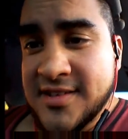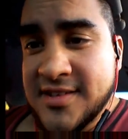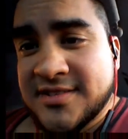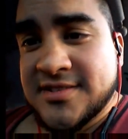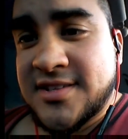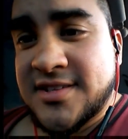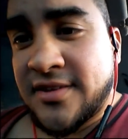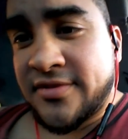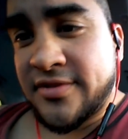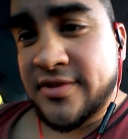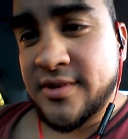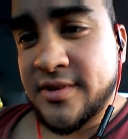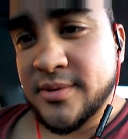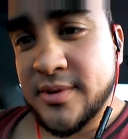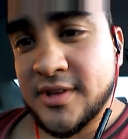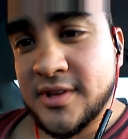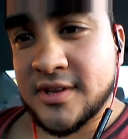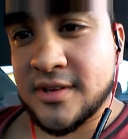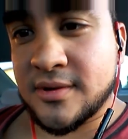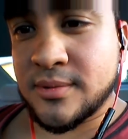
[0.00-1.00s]
it's definitely a
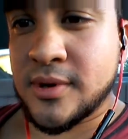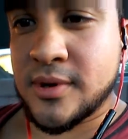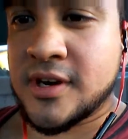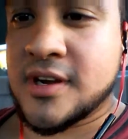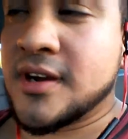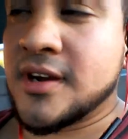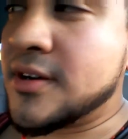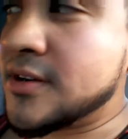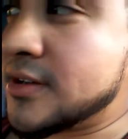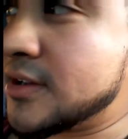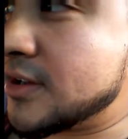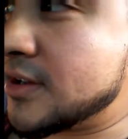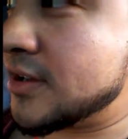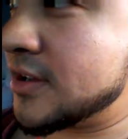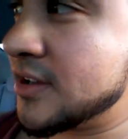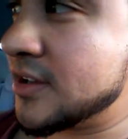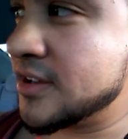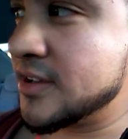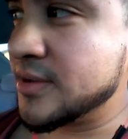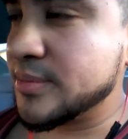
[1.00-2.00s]
really good workout.
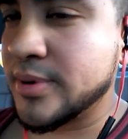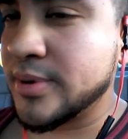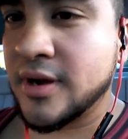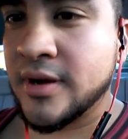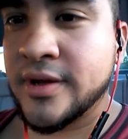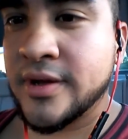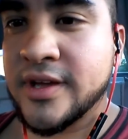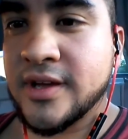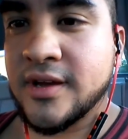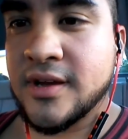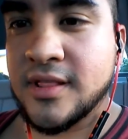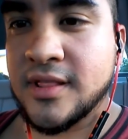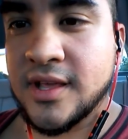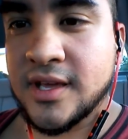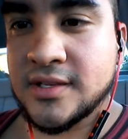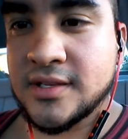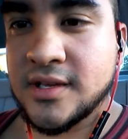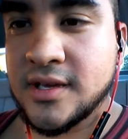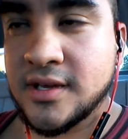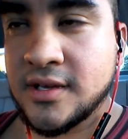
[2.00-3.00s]
Probably uh,
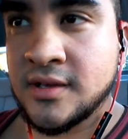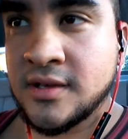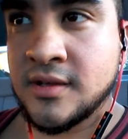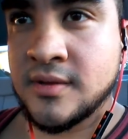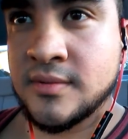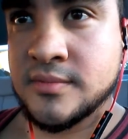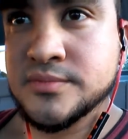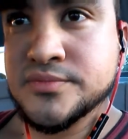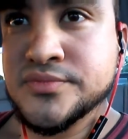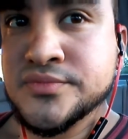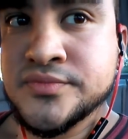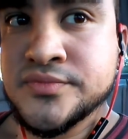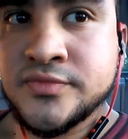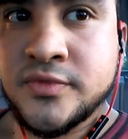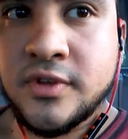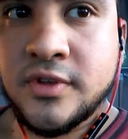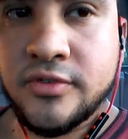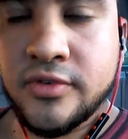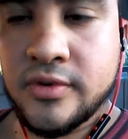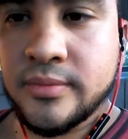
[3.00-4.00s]
leg day
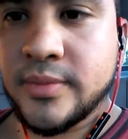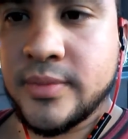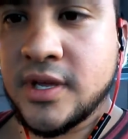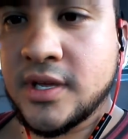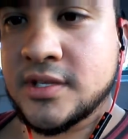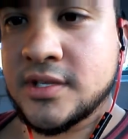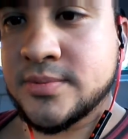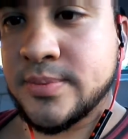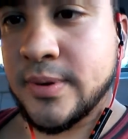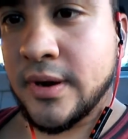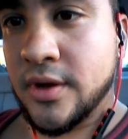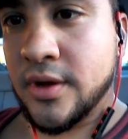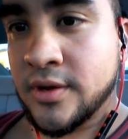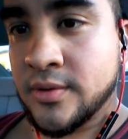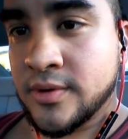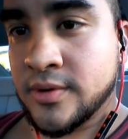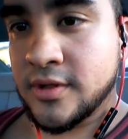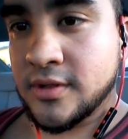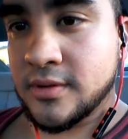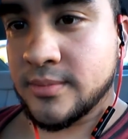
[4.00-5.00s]
for me is probably
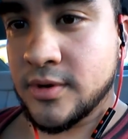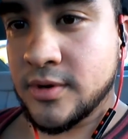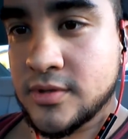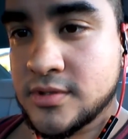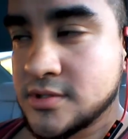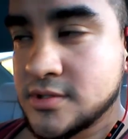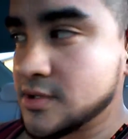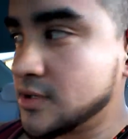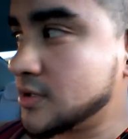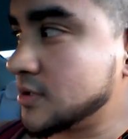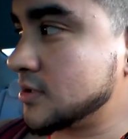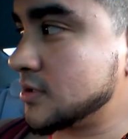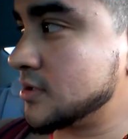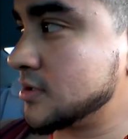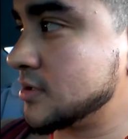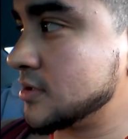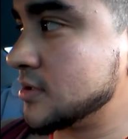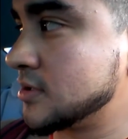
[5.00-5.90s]
one of the most uh,